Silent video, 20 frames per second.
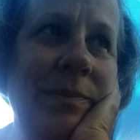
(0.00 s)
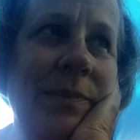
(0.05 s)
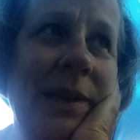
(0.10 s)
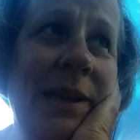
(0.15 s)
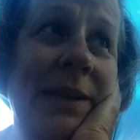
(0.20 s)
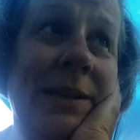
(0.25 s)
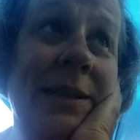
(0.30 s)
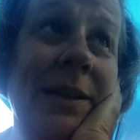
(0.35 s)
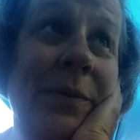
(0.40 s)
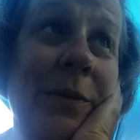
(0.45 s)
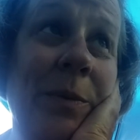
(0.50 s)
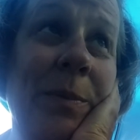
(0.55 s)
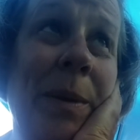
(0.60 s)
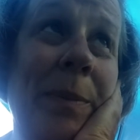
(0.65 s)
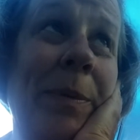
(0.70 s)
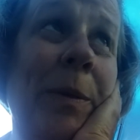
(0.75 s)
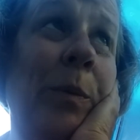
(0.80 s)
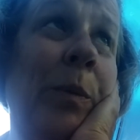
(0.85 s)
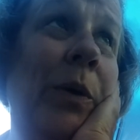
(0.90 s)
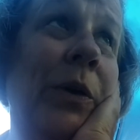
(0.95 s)
Except for
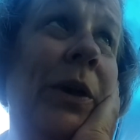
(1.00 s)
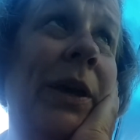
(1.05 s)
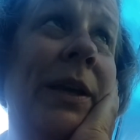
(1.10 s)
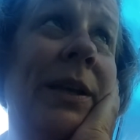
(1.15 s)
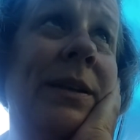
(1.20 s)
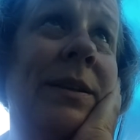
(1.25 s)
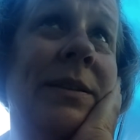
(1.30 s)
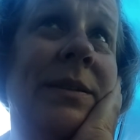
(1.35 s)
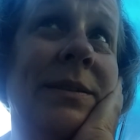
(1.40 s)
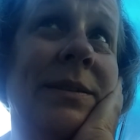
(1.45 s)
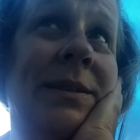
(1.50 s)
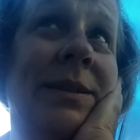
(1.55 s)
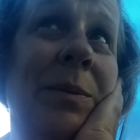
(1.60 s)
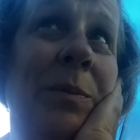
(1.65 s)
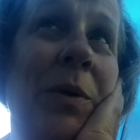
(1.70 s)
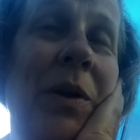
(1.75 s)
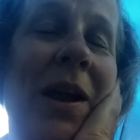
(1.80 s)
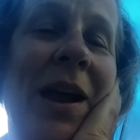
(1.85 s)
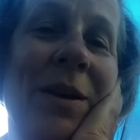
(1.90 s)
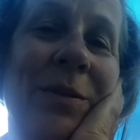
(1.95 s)
maybe working
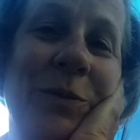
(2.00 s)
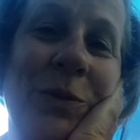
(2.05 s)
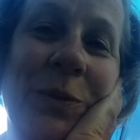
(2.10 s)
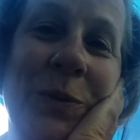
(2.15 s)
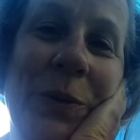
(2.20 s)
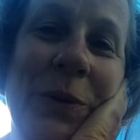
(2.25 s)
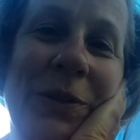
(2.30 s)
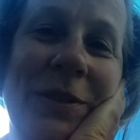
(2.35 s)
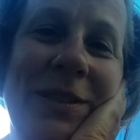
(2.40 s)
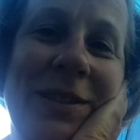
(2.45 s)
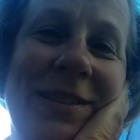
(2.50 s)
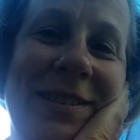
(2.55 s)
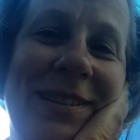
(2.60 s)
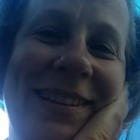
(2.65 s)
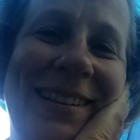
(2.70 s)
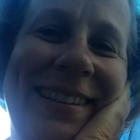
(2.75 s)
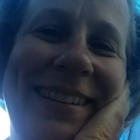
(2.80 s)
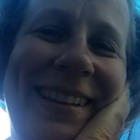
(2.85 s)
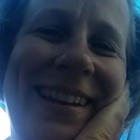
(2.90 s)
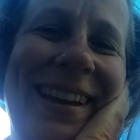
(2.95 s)
somewhere outdoors,
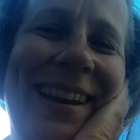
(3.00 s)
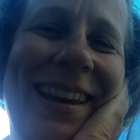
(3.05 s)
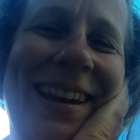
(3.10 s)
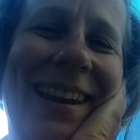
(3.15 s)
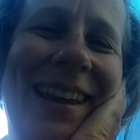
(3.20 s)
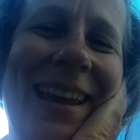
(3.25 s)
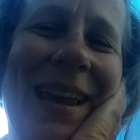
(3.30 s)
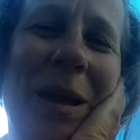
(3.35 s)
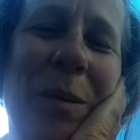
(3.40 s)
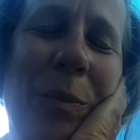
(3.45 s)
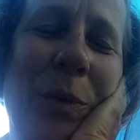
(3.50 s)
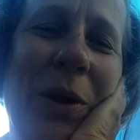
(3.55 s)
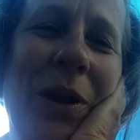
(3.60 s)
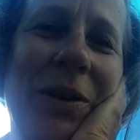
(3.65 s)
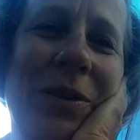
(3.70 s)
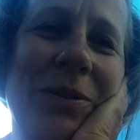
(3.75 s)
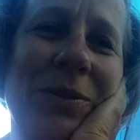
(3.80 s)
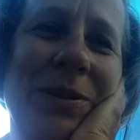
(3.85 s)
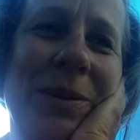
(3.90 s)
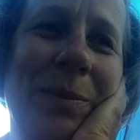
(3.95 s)
like at a
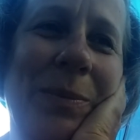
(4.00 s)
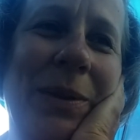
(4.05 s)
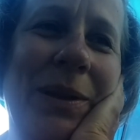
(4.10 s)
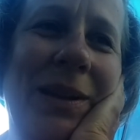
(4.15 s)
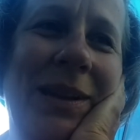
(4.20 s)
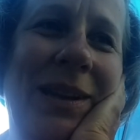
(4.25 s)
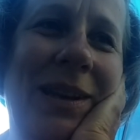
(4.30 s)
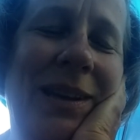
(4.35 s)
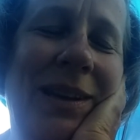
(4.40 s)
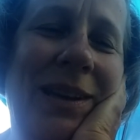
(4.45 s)
campground or something.